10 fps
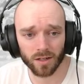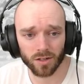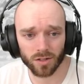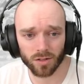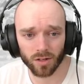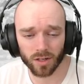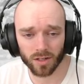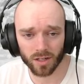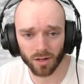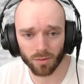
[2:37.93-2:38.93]
So
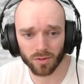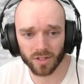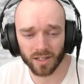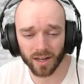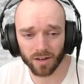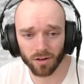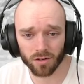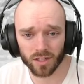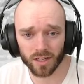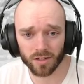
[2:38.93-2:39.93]
yeah, a couple slight
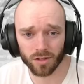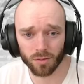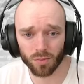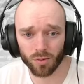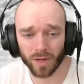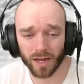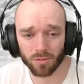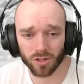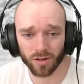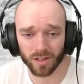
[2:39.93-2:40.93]
nerfs there to the Puma aim
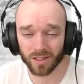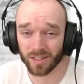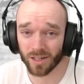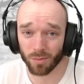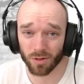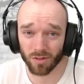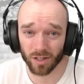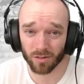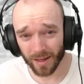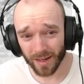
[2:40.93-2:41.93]
shot and the sniper
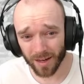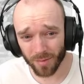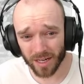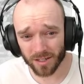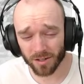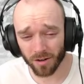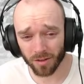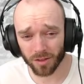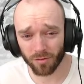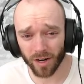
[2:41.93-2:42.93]
critical. M8
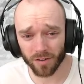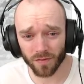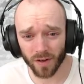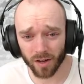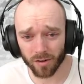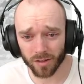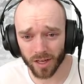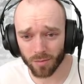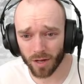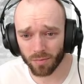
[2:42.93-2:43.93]
Scott, the rate of fire on
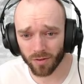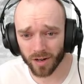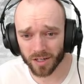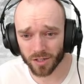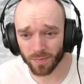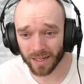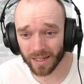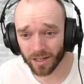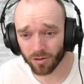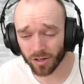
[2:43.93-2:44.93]
the M8 Barrage is being
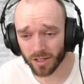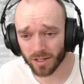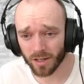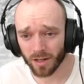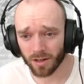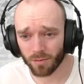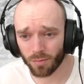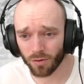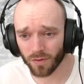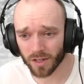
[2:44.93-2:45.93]
increased,
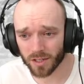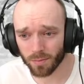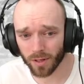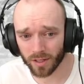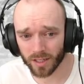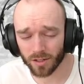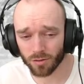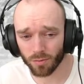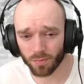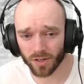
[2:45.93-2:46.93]
proving its ability
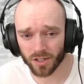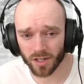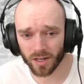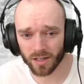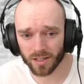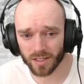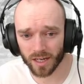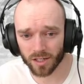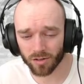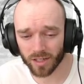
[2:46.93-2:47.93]
to pressure
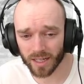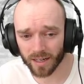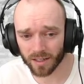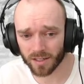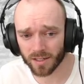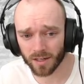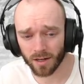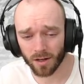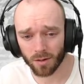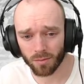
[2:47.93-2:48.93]
stationary targets.
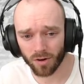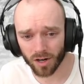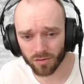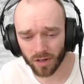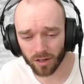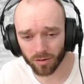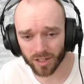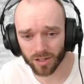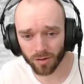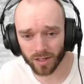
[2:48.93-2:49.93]
Barrage reload
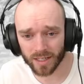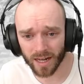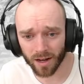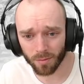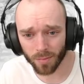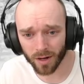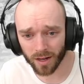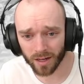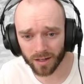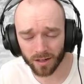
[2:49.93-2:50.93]
is going down by
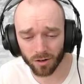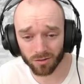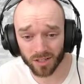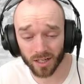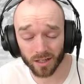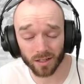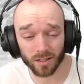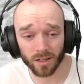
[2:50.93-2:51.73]
a whole second.